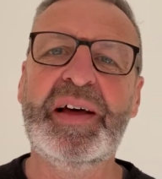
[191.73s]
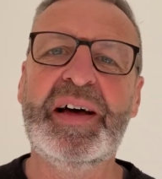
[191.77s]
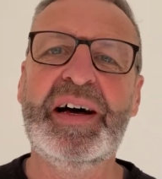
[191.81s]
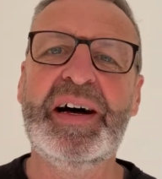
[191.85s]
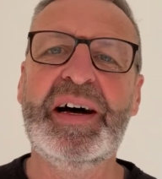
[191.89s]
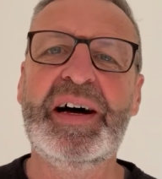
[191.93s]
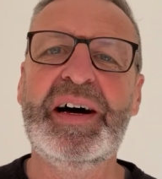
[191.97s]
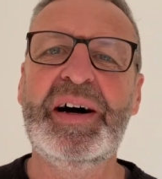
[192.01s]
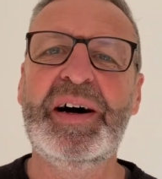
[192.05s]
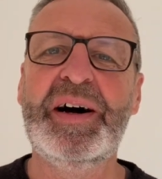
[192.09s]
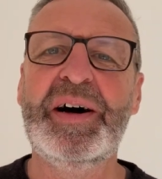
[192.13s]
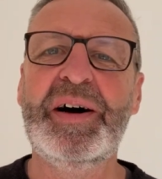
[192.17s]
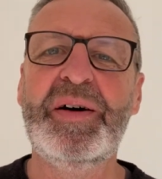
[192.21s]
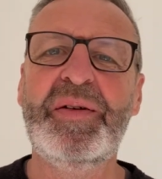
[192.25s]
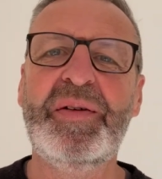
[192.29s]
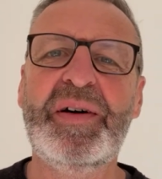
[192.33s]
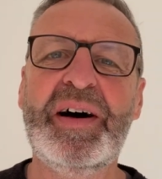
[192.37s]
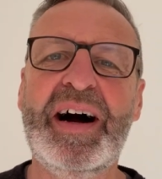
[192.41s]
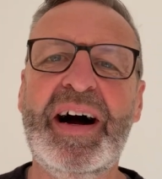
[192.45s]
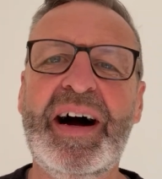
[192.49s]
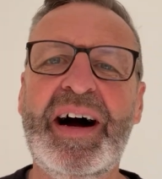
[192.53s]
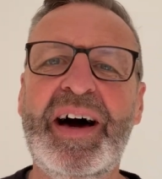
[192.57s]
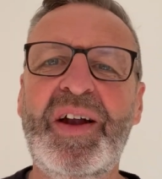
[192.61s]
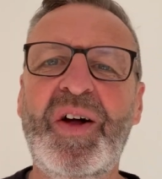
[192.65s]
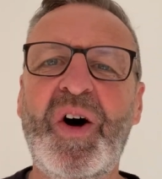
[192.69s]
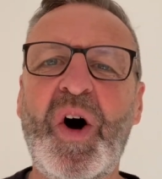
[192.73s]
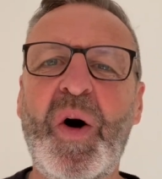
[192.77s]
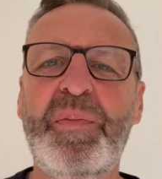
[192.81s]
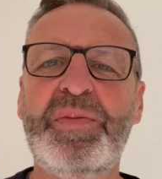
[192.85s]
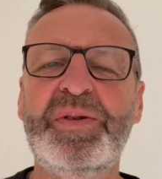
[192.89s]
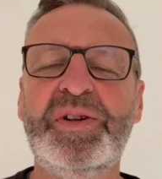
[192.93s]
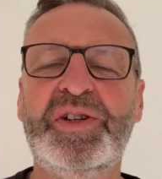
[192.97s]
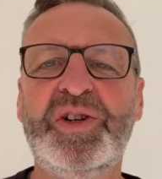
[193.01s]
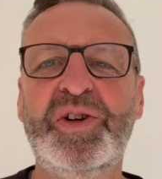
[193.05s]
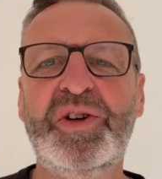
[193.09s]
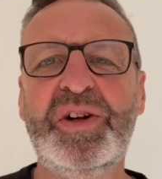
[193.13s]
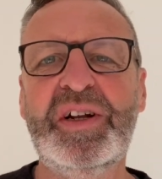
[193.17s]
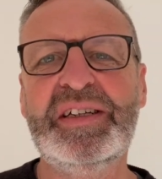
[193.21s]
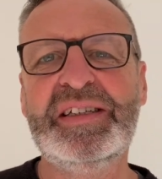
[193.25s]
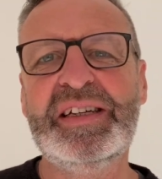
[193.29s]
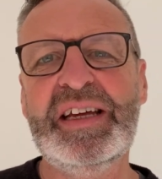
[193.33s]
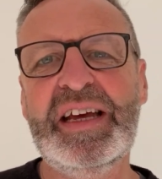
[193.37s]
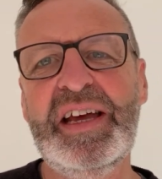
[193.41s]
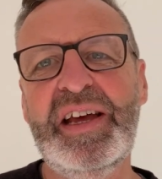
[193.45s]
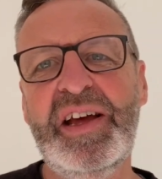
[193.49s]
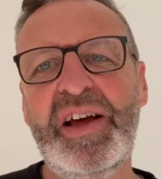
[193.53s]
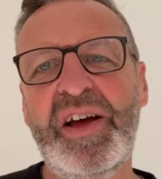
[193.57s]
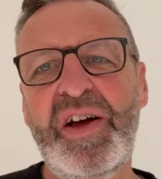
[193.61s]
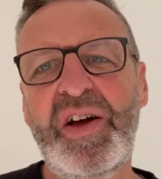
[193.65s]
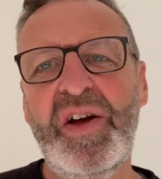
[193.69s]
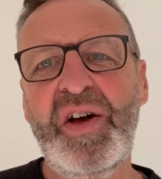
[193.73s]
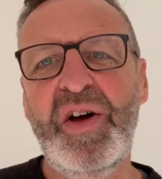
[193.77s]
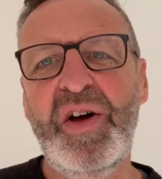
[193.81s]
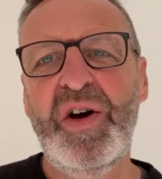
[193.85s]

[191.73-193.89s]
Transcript: an opportunity